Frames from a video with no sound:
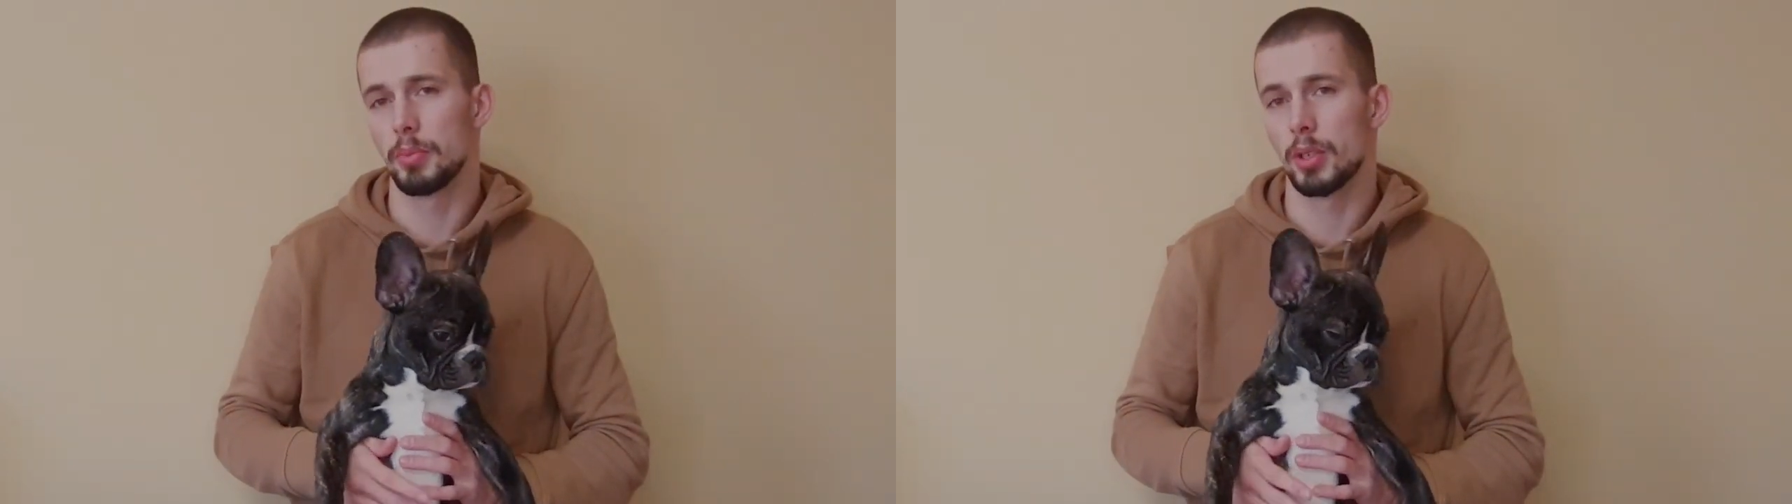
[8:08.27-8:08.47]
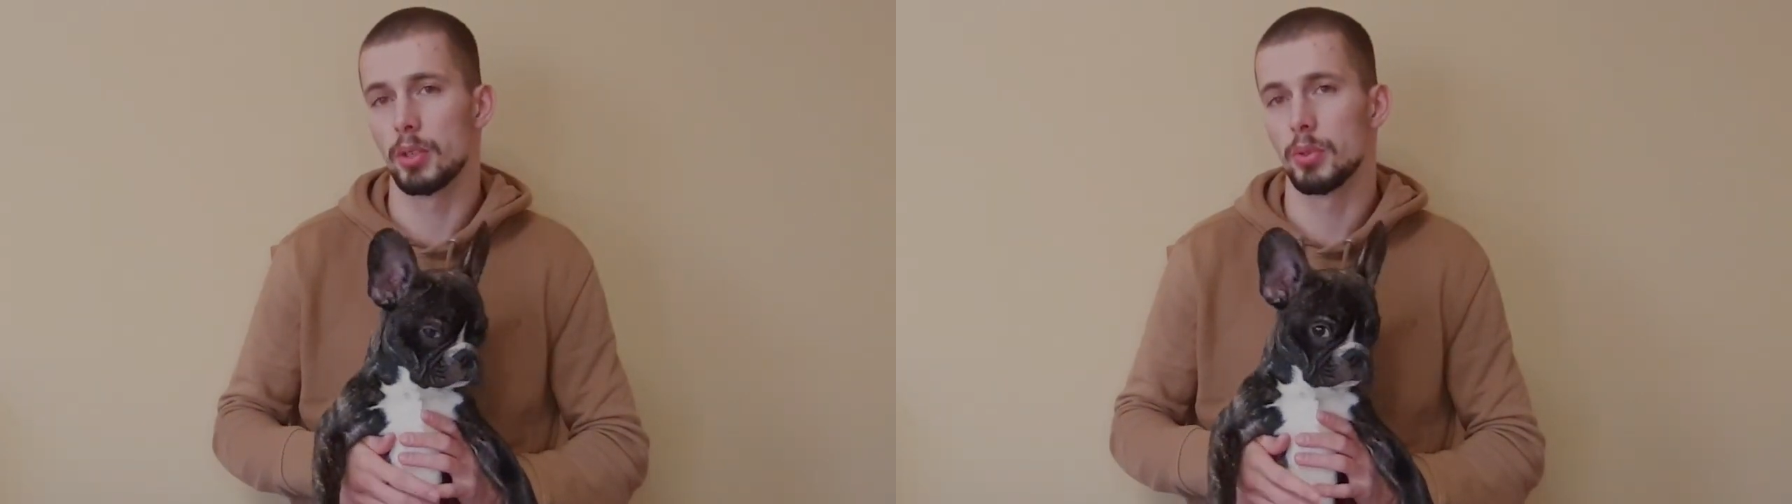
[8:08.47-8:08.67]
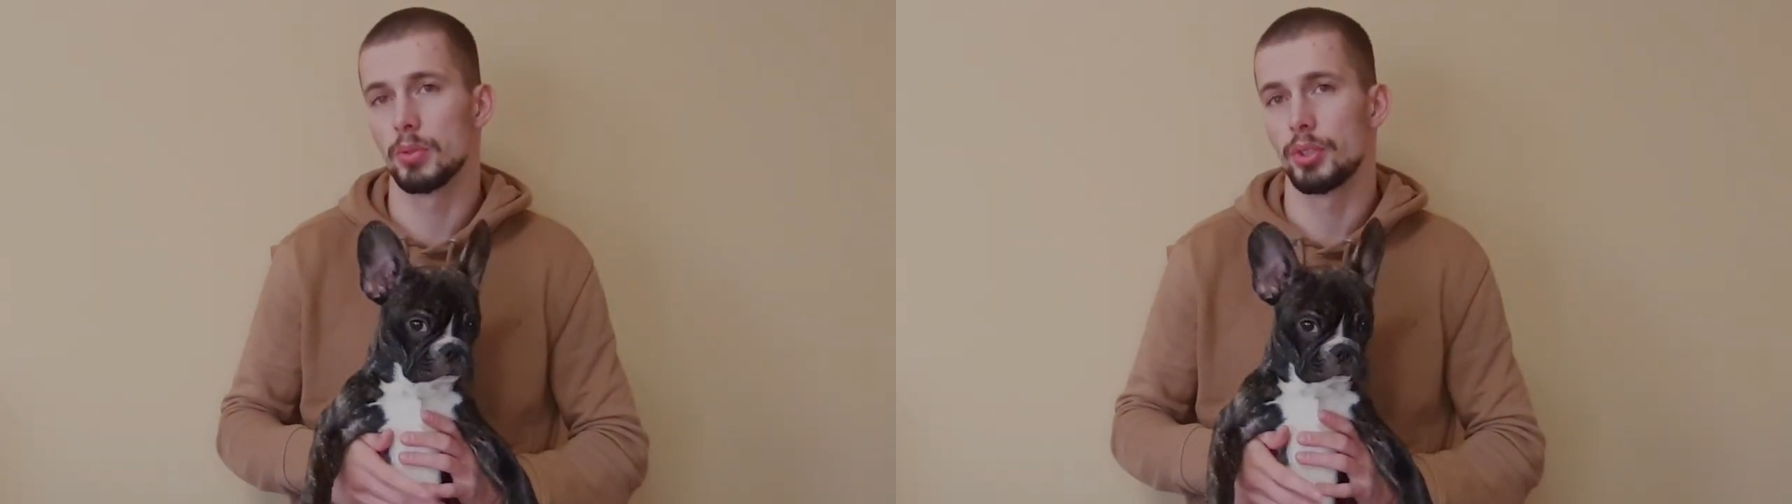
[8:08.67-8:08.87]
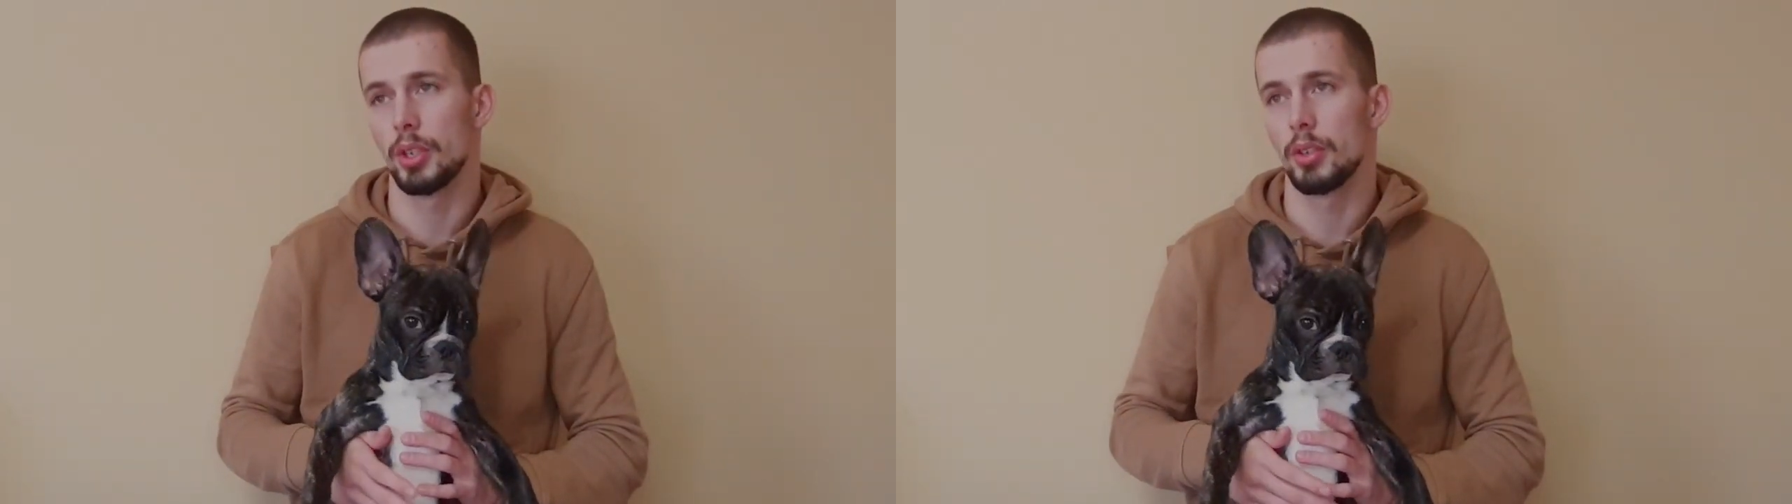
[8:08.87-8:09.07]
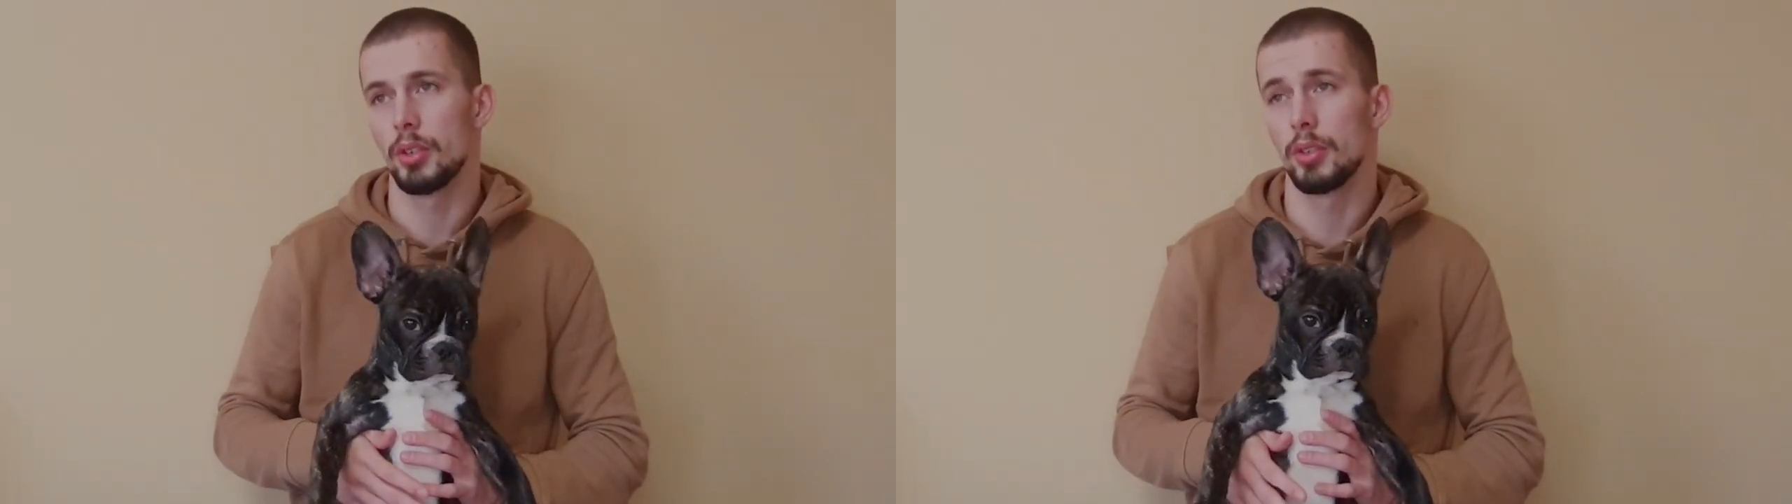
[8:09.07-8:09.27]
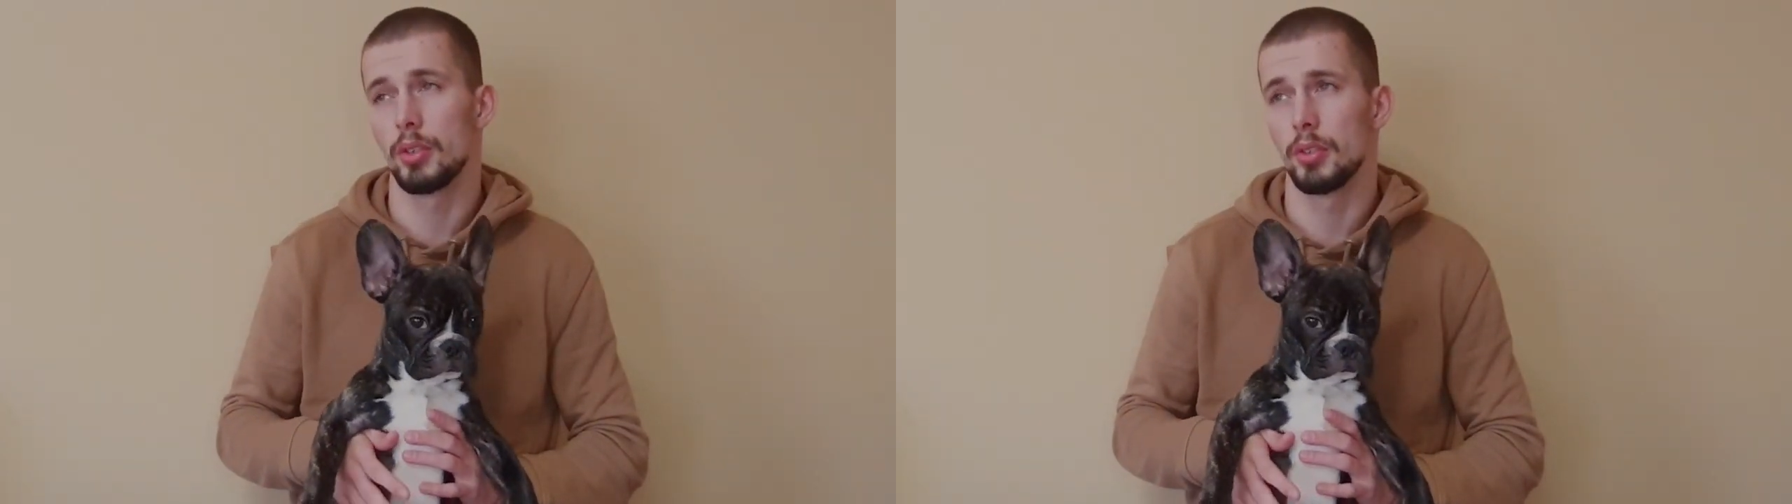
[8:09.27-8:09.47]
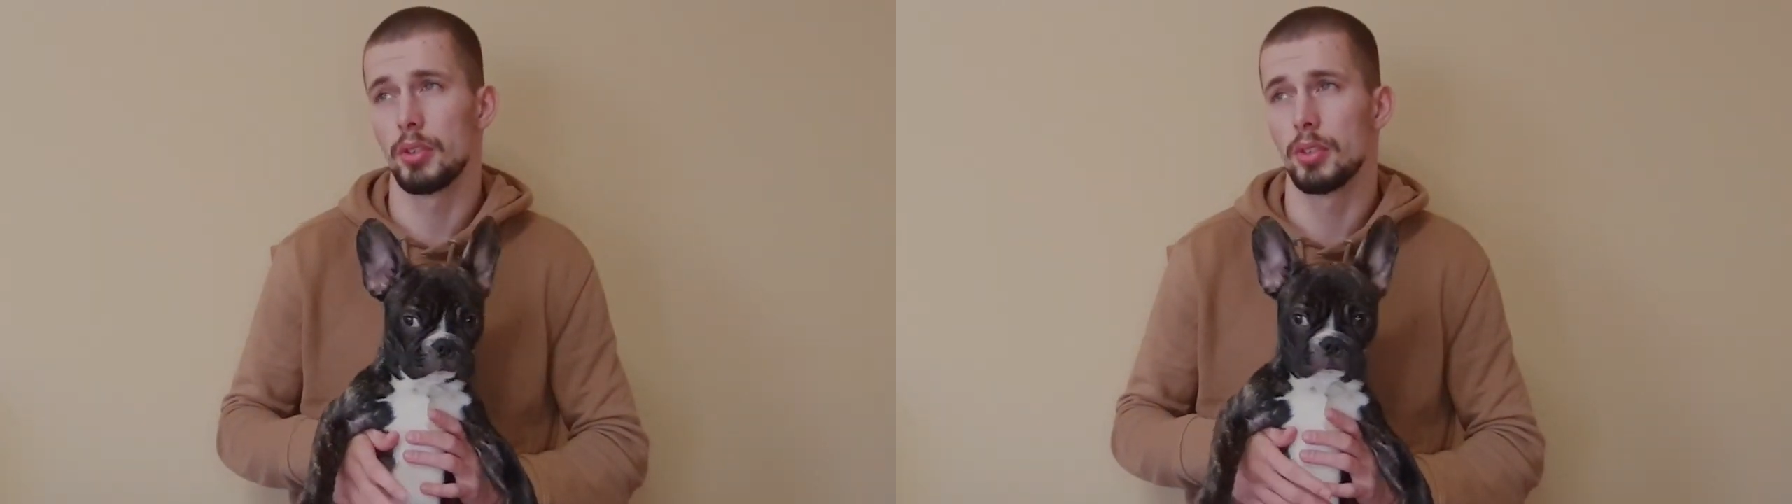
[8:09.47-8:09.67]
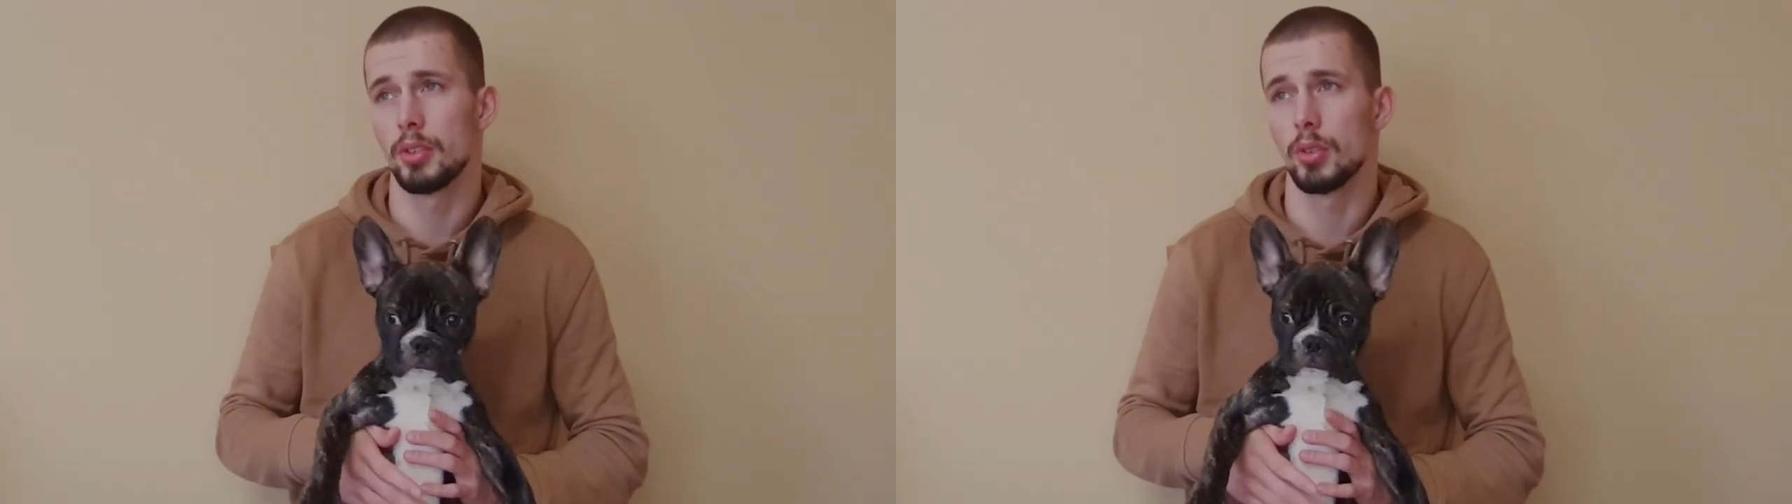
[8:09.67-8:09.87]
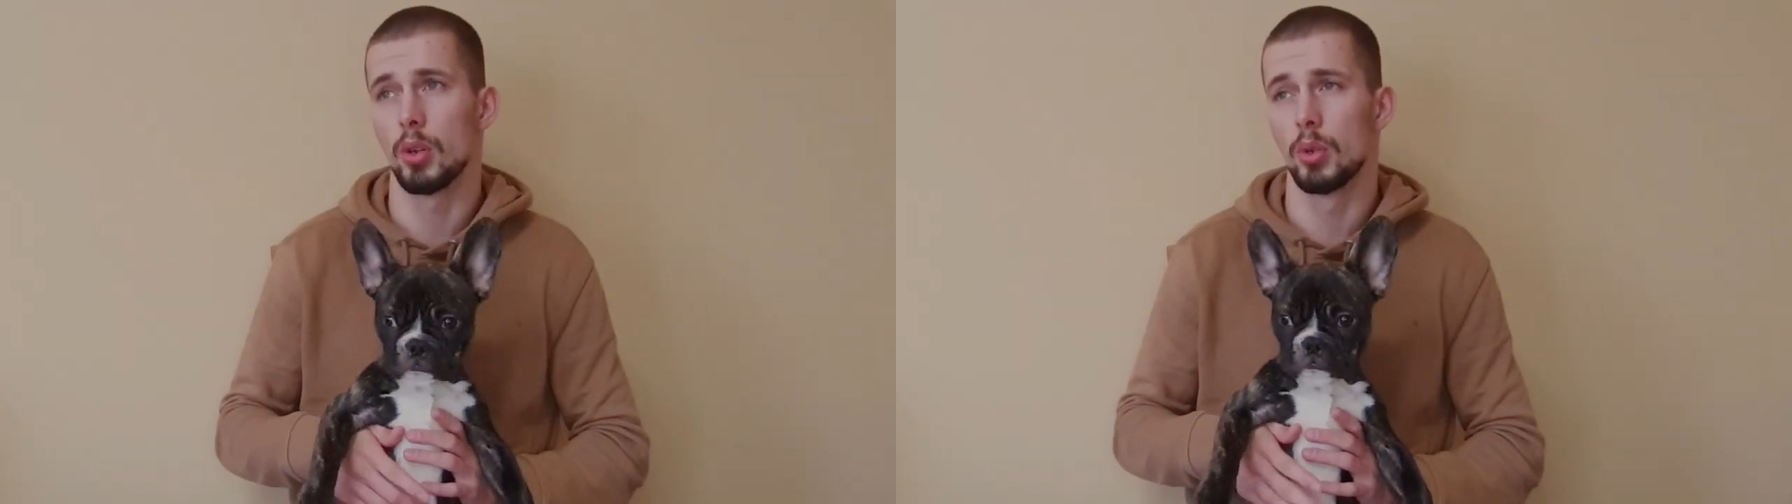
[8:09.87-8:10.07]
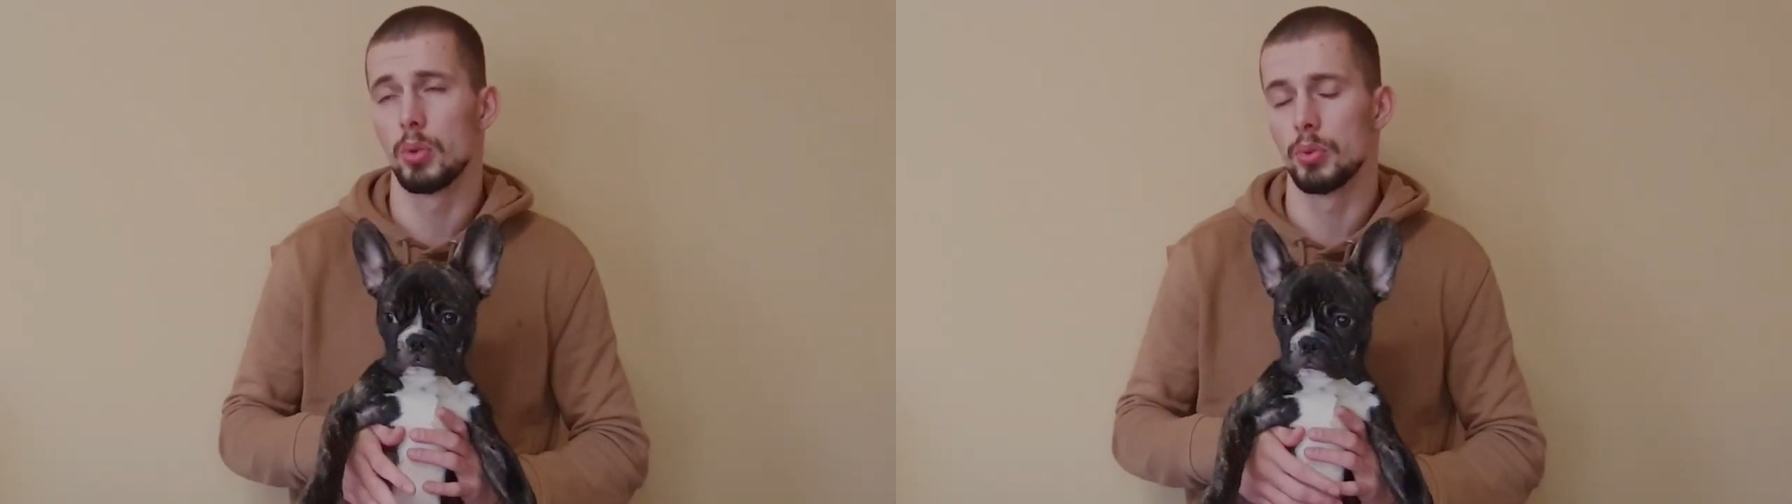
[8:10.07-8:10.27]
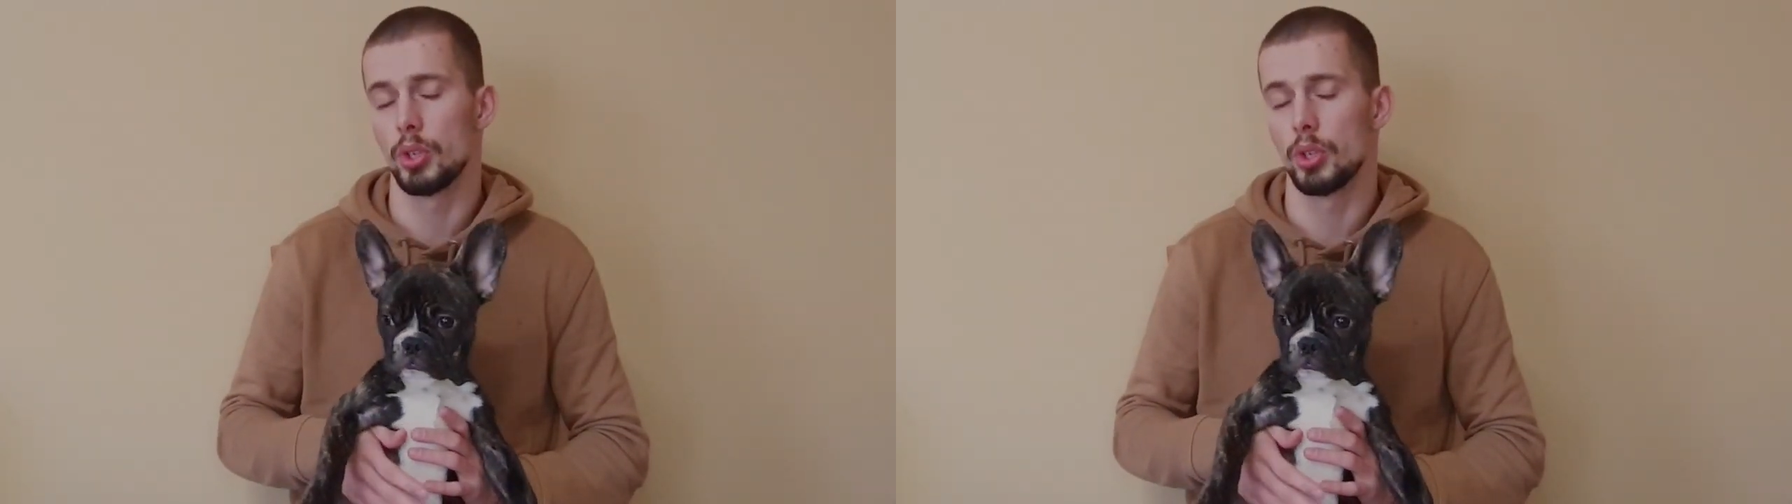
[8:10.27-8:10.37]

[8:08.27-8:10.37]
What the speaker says: because this is all